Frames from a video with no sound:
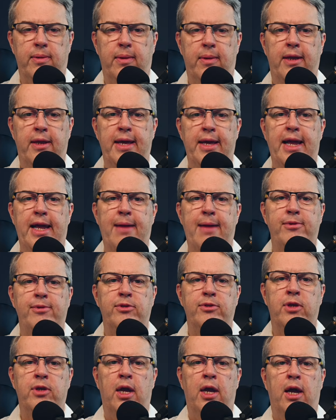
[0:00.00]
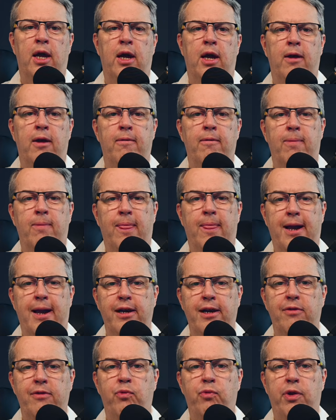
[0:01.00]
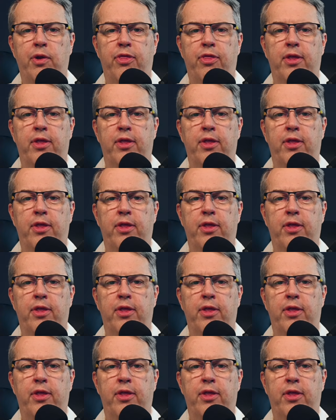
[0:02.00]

And that happens kind of with